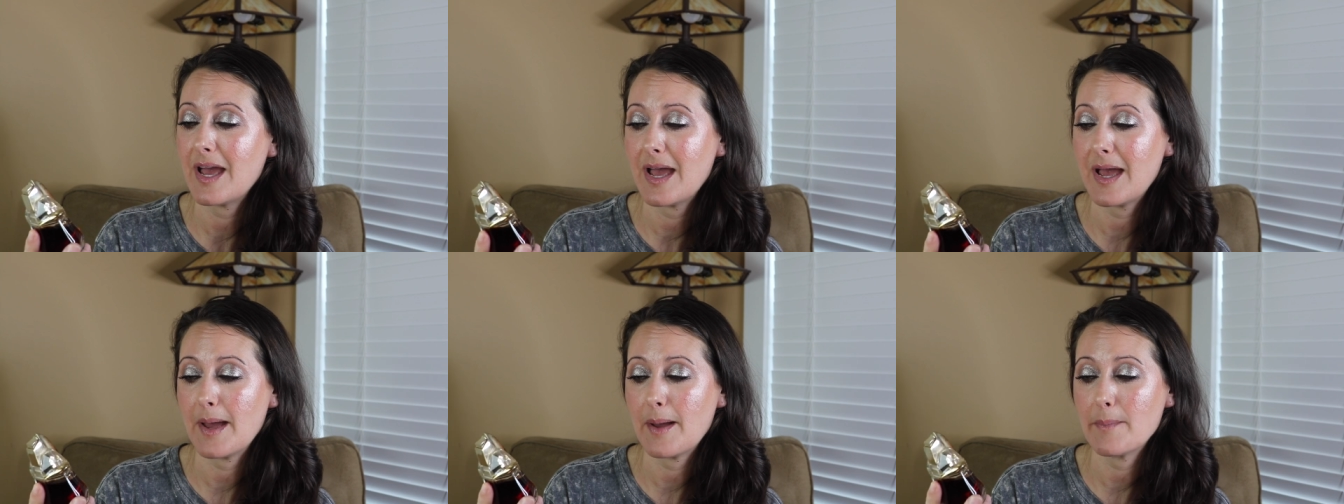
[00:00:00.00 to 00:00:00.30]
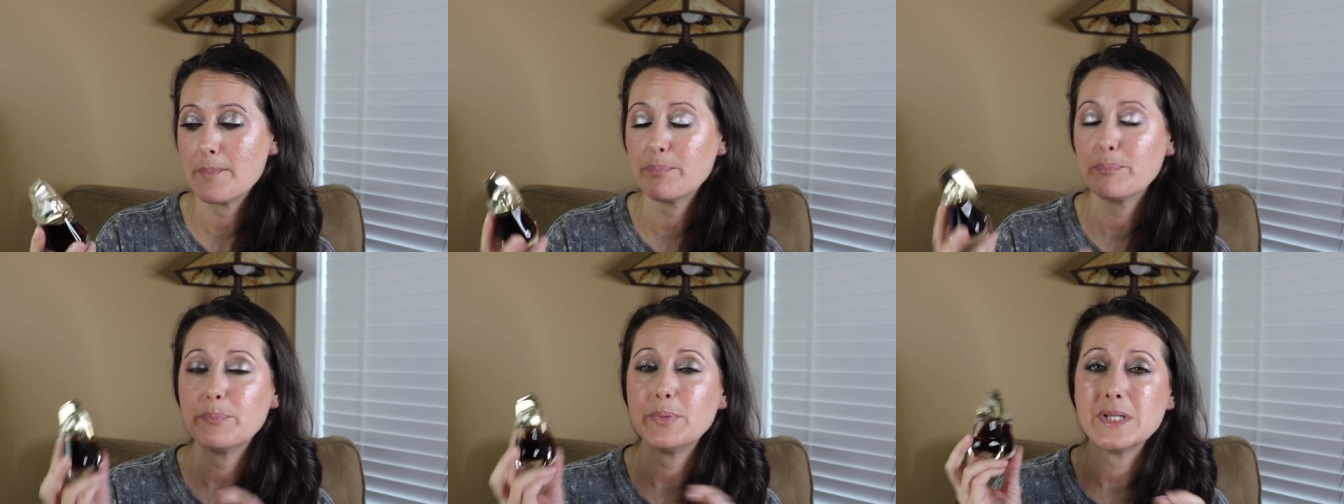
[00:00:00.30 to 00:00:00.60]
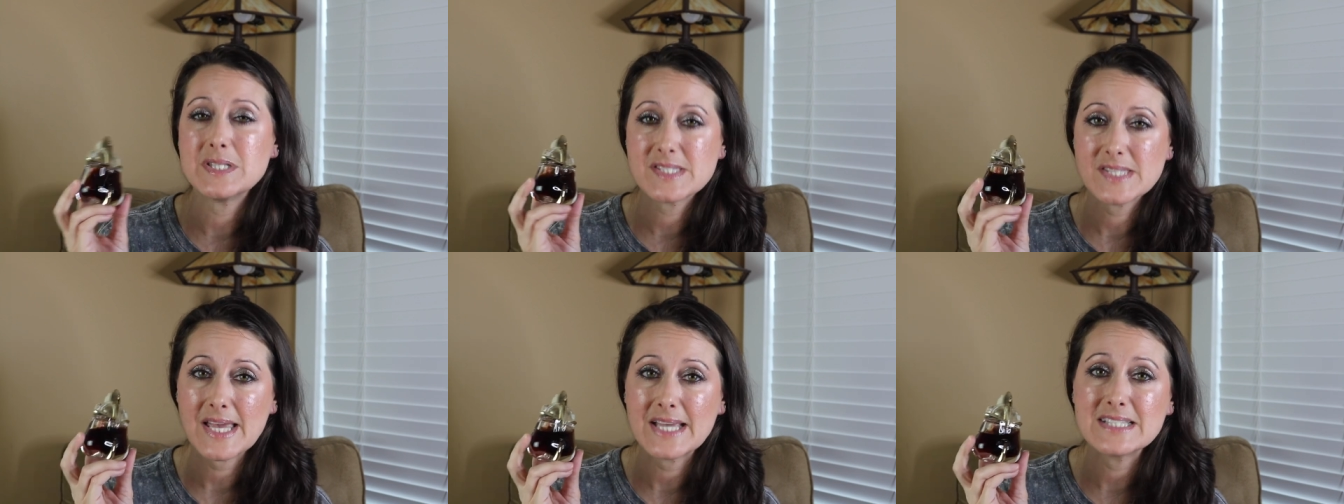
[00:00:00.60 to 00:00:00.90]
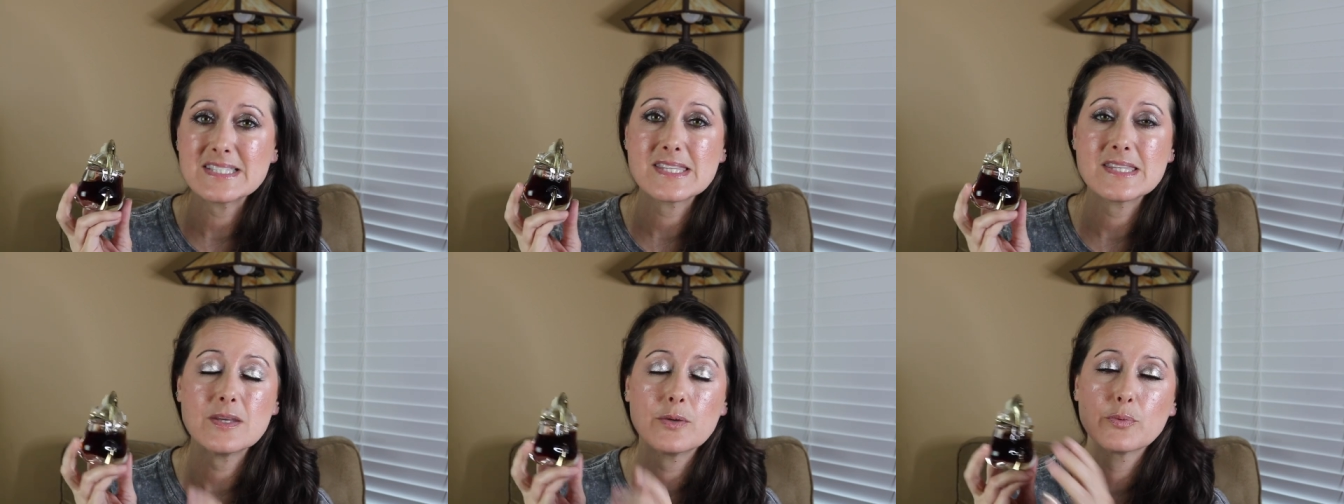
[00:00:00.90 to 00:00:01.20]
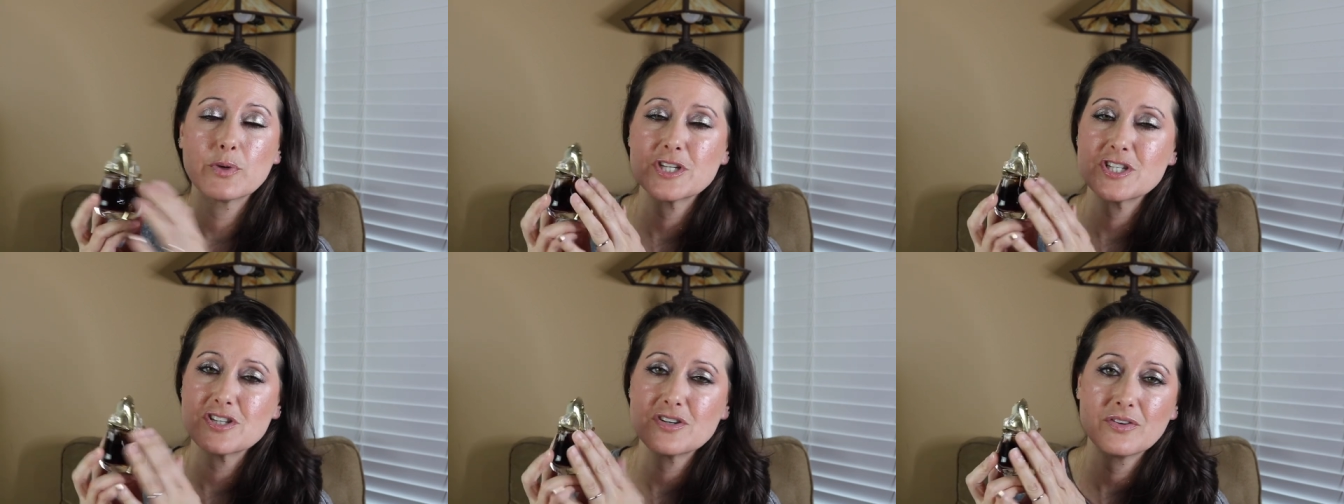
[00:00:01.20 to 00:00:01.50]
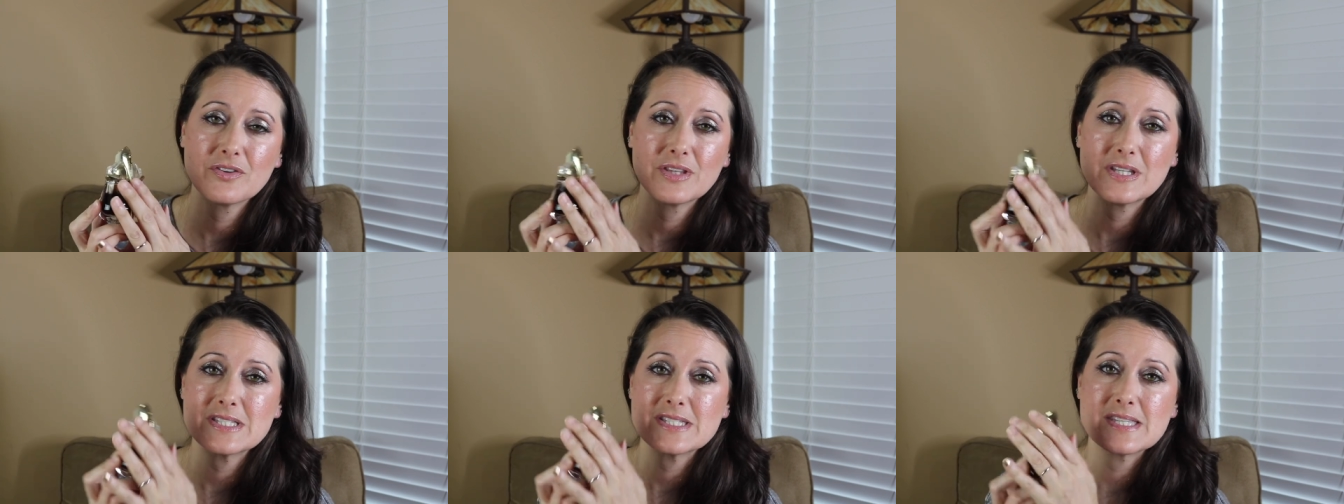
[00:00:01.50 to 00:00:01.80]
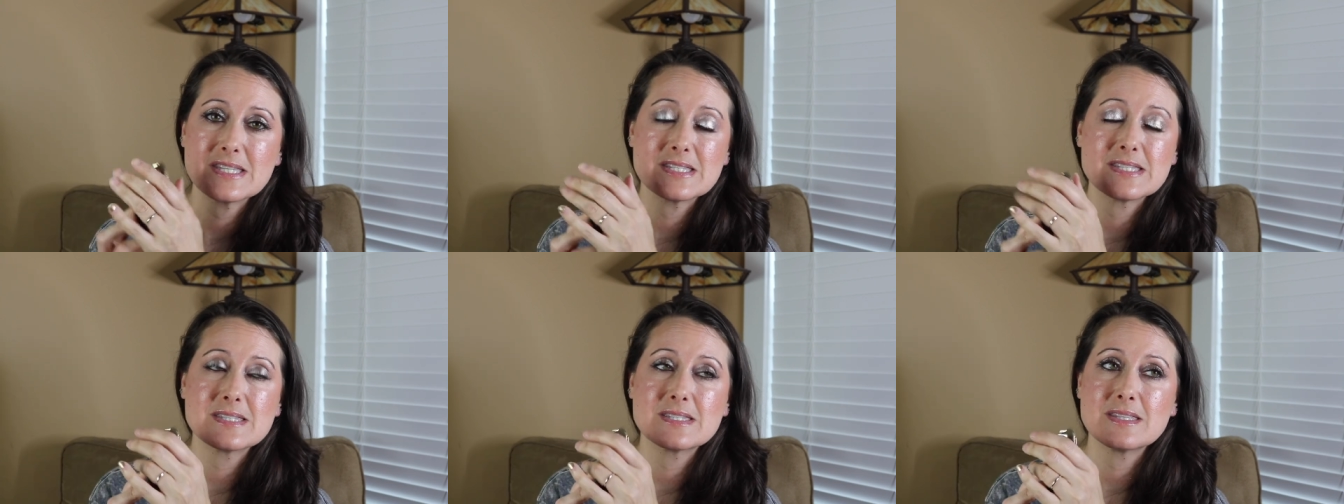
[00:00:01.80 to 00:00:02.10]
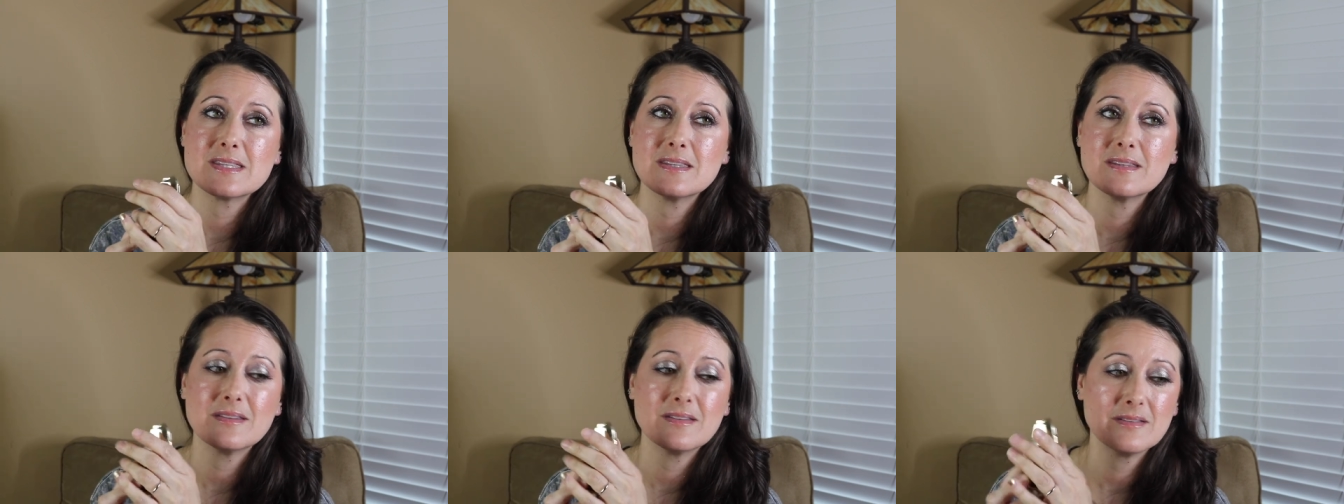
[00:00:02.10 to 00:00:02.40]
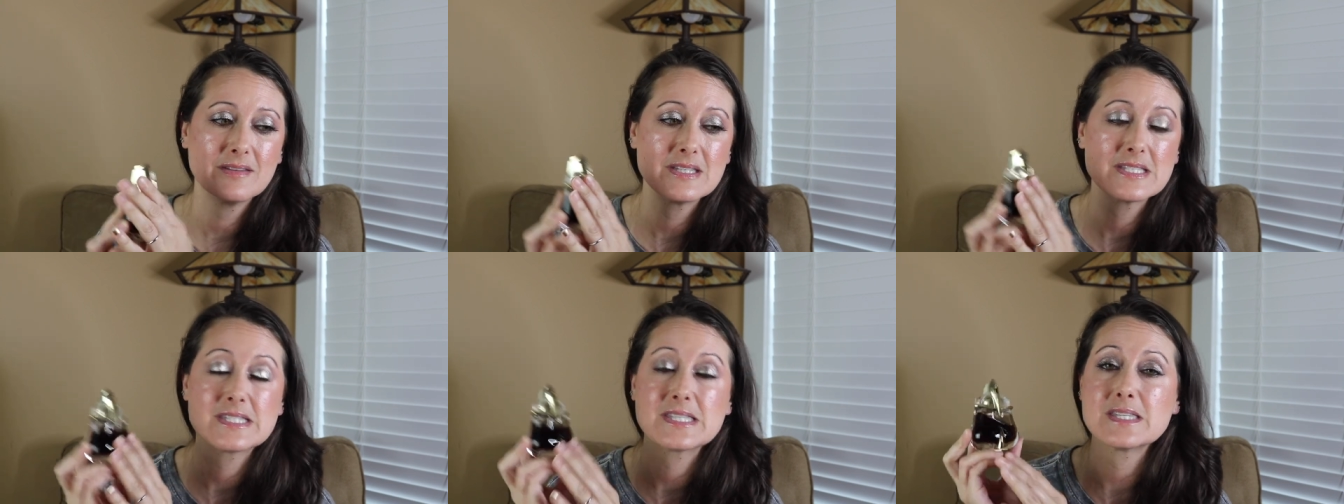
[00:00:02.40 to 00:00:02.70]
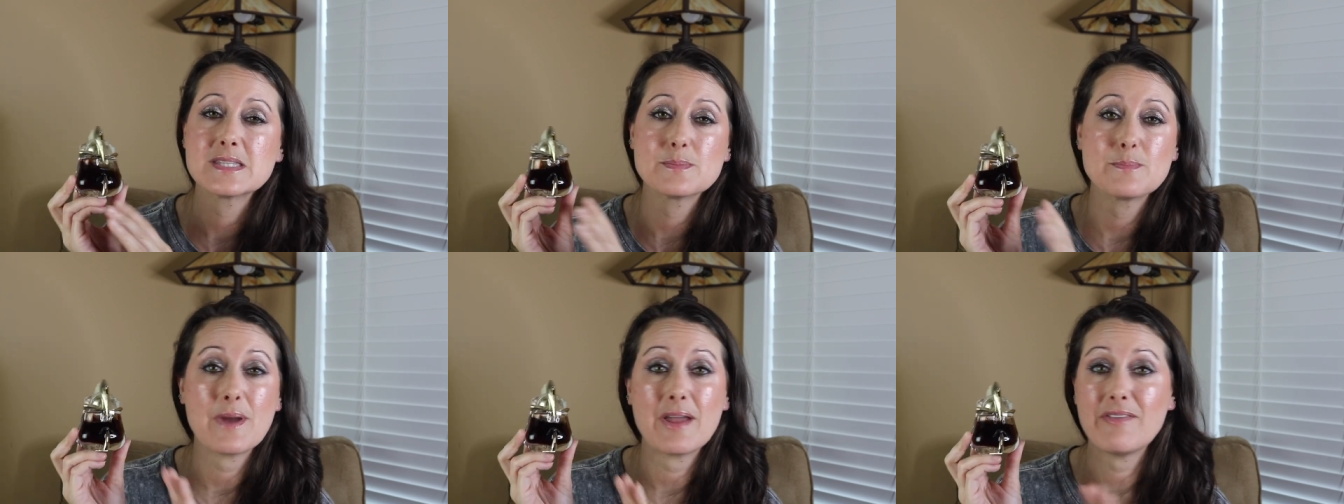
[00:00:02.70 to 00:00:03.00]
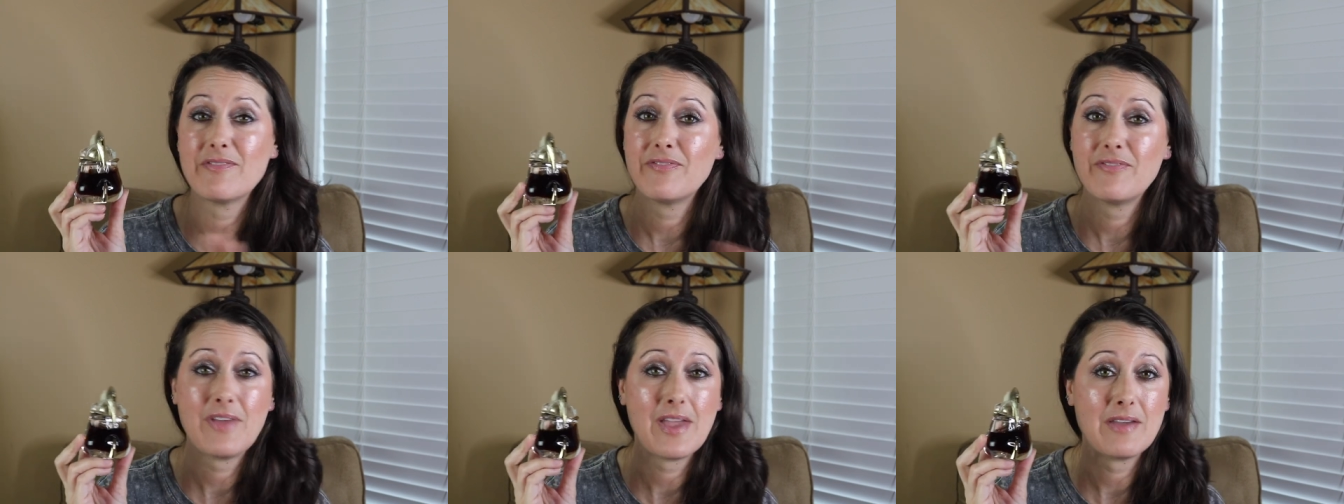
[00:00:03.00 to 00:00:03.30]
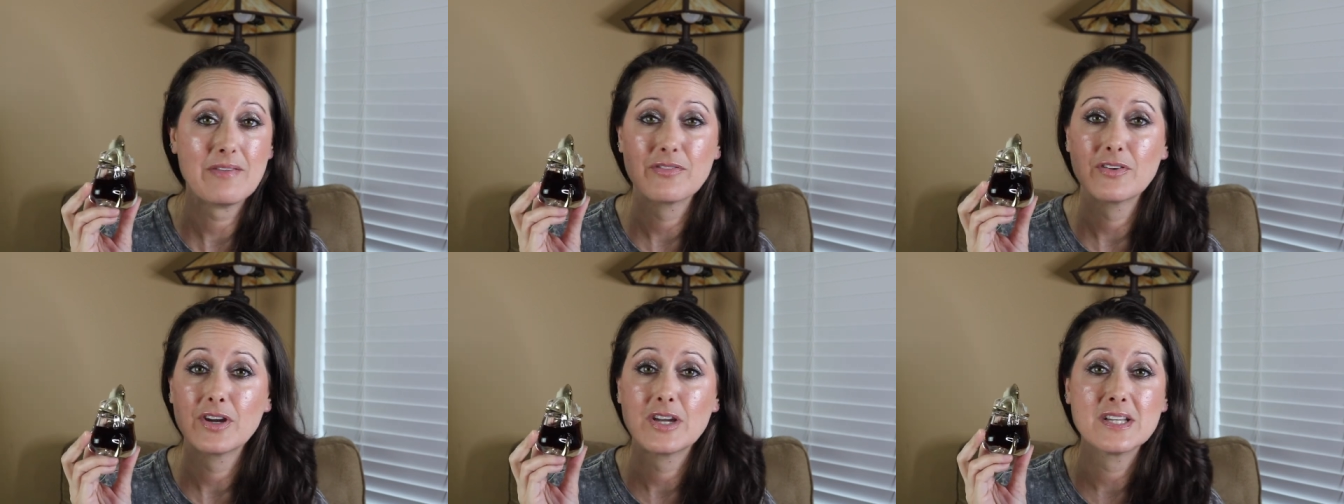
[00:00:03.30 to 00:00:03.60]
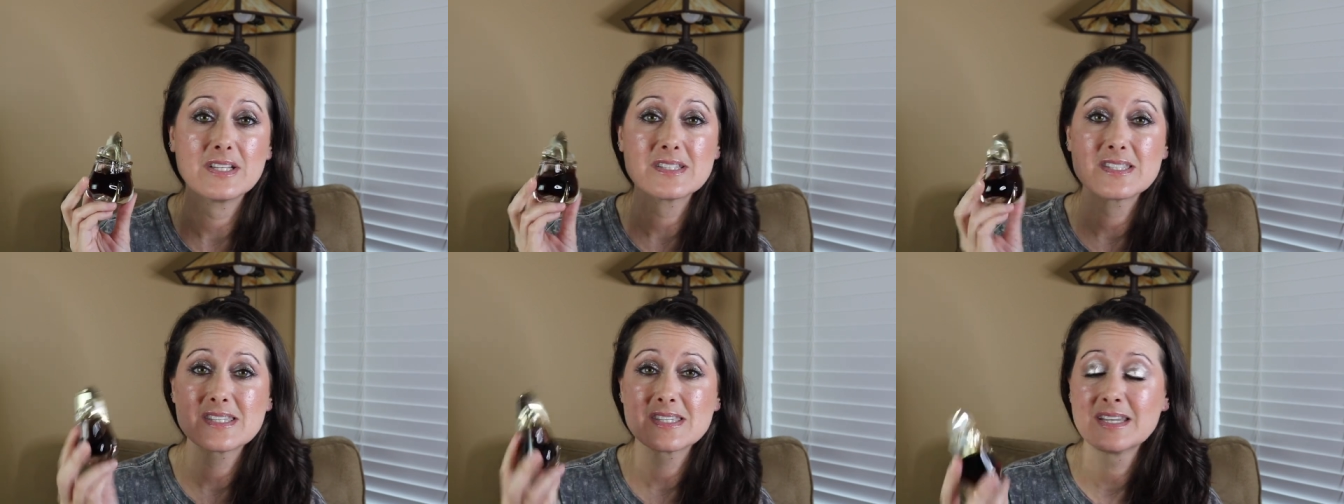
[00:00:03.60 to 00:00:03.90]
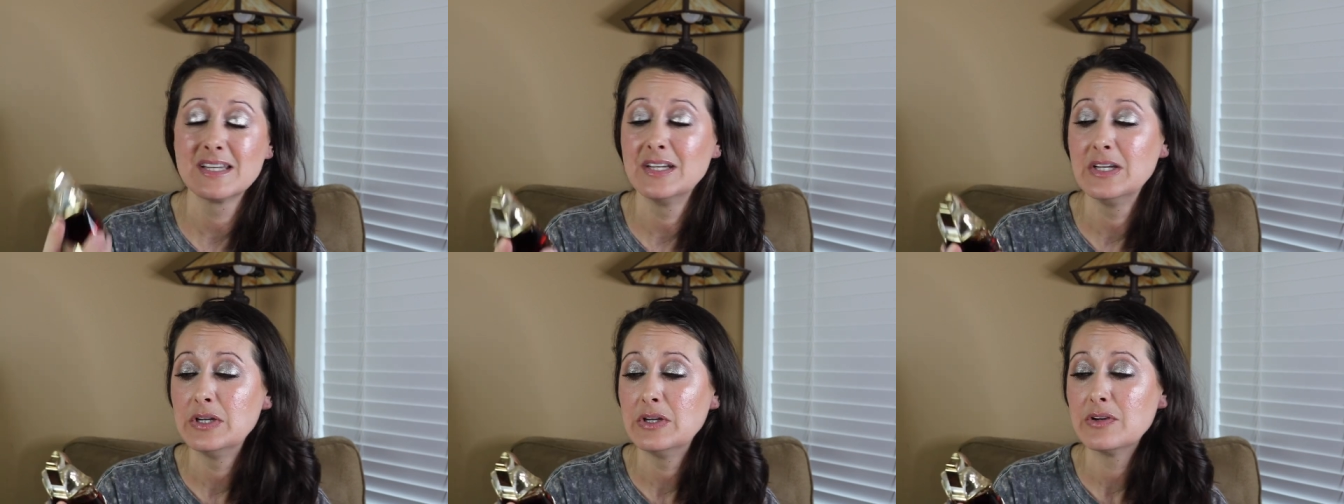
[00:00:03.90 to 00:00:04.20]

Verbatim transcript: Um, besides the original, this is this is my favorite